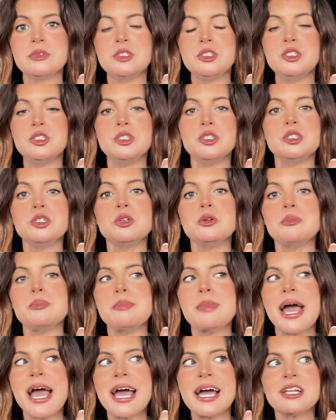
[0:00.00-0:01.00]
Do you
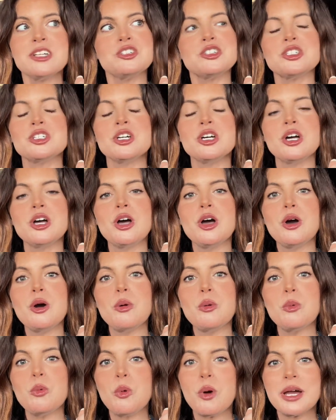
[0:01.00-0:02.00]
match
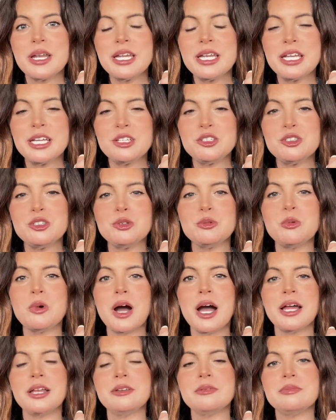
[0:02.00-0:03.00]
what it is you want?